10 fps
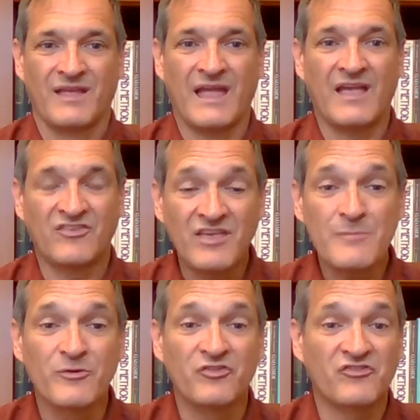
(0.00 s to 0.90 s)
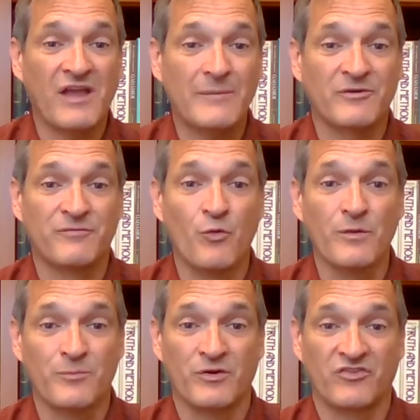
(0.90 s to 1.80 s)
As Hebrews chapter
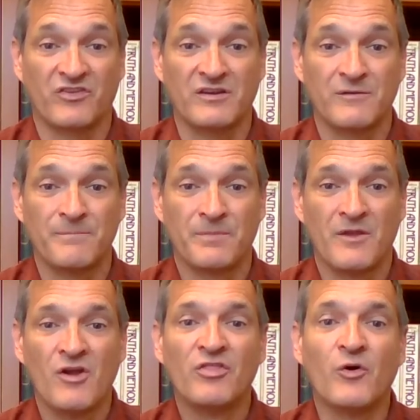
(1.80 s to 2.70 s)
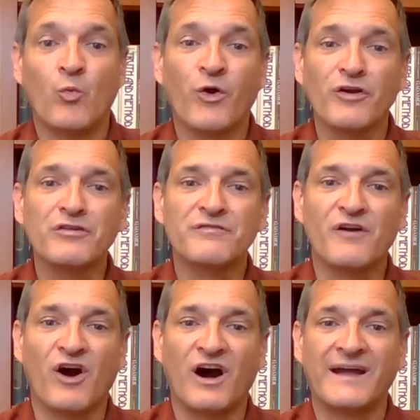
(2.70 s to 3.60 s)
4 puts it, the Word of
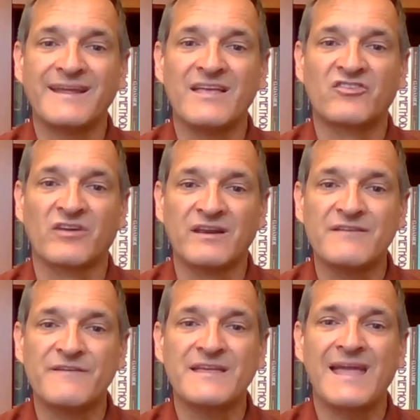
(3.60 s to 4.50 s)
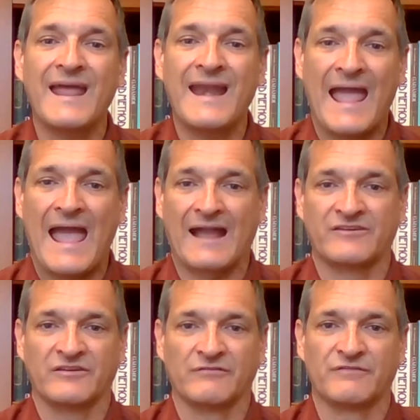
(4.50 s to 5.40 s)
God is living and
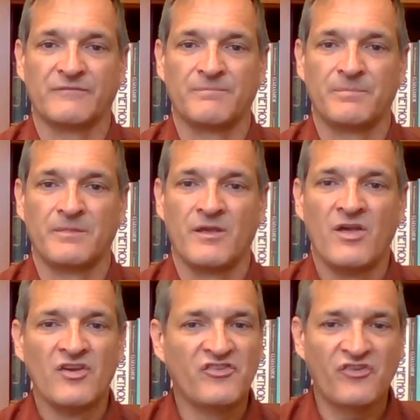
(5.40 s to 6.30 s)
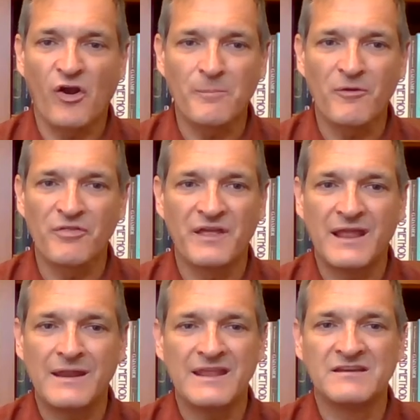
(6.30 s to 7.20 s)
active Sharper than
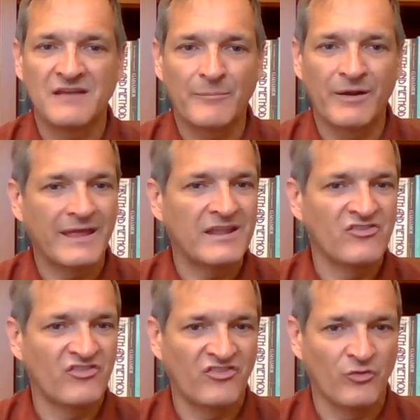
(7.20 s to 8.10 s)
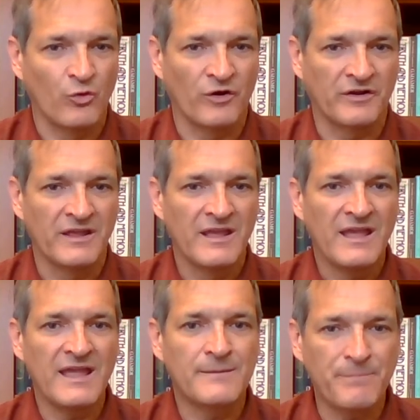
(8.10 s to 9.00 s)
any double edged sword,
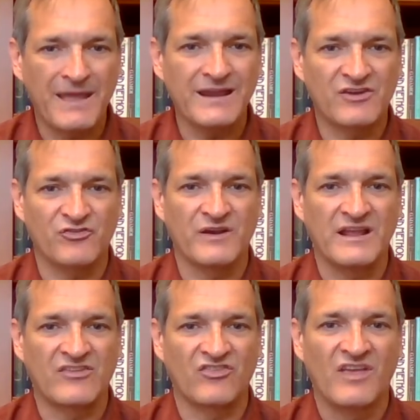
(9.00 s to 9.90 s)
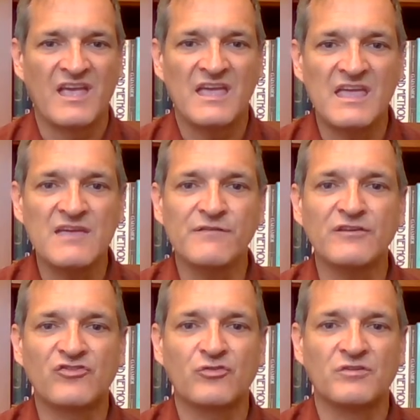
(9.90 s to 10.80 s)
it penetrates
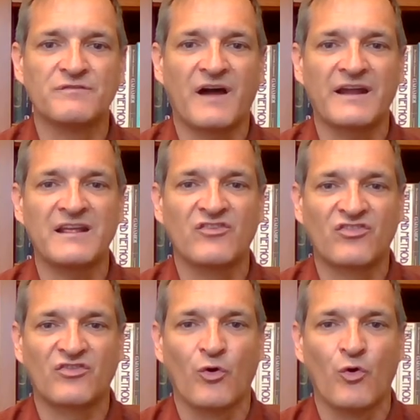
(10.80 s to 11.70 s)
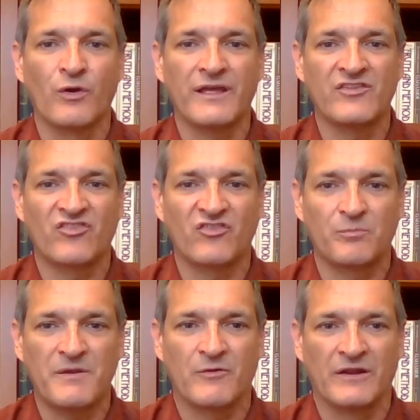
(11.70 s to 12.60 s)
even to dividing soul and
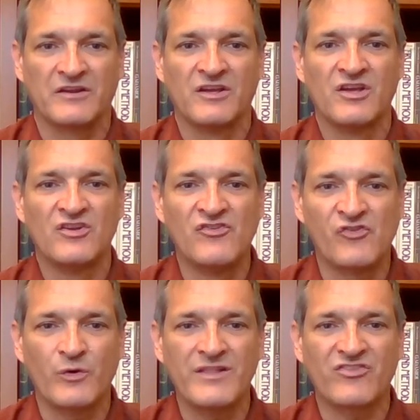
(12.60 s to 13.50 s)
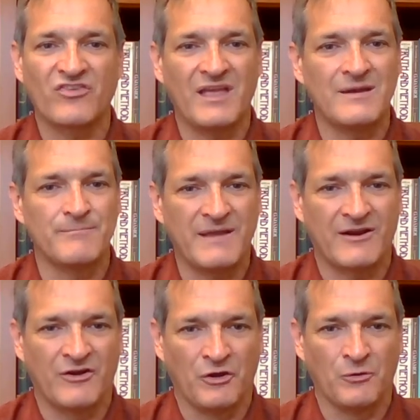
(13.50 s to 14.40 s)
spirit, joints and
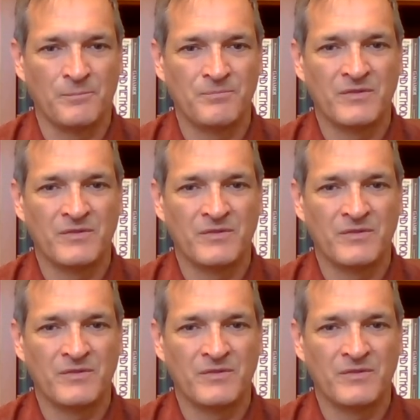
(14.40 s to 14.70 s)
marrow.